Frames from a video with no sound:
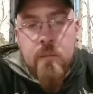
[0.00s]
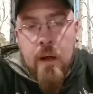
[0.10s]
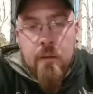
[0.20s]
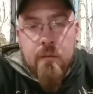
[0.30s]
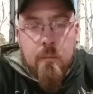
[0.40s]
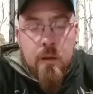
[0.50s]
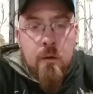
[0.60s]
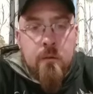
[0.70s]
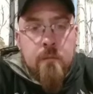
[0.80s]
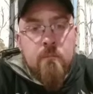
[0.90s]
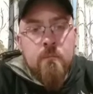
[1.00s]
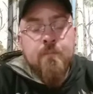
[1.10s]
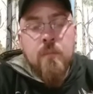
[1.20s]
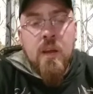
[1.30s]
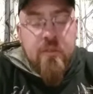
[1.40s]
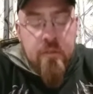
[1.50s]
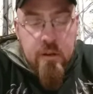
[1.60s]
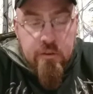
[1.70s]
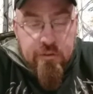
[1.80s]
No, it's up my nose. It's not a